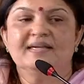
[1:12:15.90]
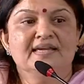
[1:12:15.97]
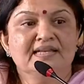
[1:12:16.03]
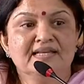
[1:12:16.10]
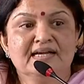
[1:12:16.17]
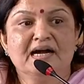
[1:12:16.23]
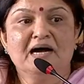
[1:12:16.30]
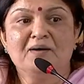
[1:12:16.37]

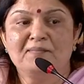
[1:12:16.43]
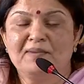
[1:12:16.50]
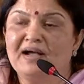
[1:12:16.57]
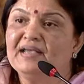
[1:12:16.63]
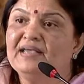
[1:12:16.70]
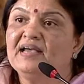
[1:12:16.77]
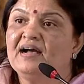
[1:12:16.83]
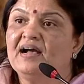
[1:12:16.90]
Inca,
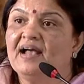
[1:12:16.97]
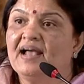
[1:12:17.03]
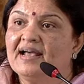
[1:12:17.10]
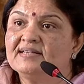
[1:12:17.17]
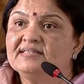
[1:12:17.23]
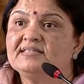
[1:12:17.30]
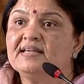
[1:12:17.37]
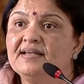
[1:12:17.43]
Maya,
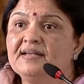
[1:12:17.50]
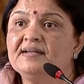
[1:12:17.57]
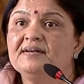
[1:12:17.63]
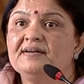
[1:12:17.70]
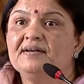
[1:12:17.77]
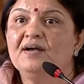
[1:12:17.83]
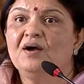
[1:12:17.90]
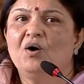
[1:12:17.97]
Aztec,
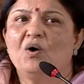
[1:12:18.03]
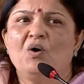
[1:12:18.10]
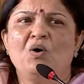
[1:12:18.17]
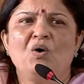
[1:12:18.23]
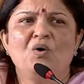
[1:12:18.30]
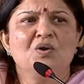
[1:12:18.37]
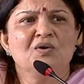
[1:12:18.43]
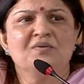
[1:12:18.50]

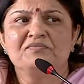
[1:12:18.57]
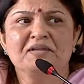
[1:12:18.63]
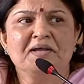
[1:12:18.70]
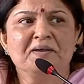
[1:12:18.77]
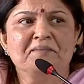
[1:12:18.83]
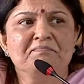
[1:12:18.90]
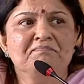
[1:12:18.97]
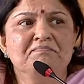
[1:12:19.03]
all of
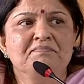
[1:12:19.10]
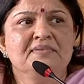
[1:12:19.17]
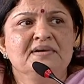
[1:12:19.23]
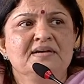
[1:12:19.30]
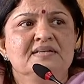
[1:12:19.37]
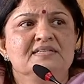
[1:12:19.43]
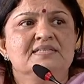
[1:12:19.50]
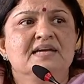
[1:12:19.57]
them
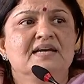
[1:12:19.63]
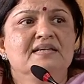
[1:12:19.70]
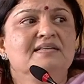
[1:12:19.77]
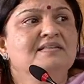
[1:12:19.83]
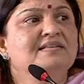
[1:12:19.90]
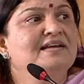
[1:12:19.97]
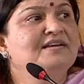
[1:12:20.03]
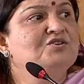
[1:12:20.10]

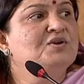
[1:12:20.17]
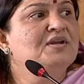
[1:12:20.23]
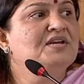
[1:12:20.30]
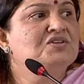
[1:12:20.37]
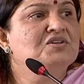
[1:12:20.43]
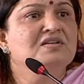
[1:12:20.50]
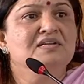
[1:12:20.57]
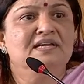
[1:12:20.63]
started their
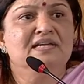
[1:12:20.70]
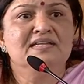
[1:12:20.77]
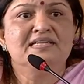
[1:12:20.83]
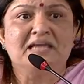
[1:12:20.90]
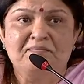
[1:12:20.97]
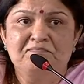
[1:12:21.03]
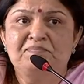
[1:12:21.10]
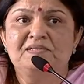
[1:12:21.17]
education in
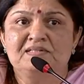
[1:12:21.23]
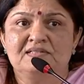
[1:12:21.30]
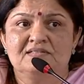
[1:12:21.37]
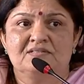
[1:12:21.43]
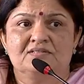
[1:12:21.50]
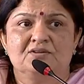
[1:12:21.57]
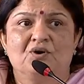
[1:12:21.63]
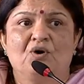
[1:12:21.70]

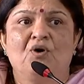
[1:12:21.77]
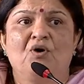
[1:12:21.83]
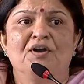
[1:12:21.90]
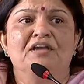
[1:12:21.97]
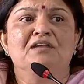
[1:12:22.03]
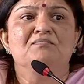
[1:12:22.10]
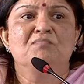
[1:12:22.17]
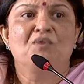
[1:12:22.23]
temples
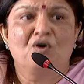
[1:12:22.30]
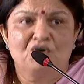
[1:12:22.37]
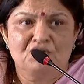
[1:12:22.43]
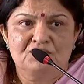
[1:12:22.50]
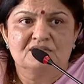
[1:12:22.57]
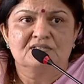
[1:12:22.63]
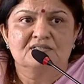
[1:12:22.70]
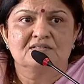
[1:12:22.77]
or in
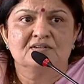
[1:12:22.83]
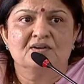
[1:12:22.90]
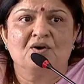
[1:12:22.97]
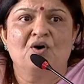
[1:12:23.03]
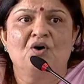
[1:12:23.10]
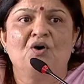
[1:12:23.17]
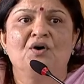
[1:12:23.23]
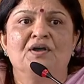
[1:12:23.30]
mosques
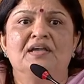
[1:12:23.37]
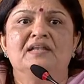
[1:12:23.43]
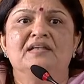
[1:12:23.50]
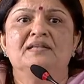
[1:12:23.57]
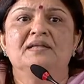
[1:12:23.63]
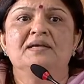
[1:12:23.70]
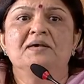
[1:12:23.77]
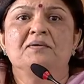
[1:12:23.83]
or
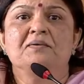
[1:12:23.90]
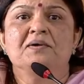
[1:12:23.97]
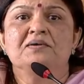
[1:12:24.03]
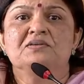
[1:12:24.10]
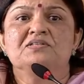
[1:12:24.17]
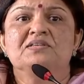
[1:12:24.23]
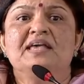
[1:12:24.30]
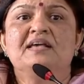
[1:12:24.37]
in
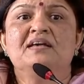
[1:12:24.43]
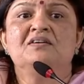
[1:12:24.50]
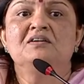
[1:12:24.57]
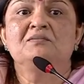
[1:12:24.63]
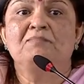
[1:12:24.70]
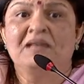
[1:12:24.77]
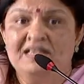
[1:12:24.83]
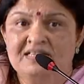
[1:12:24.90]
sacred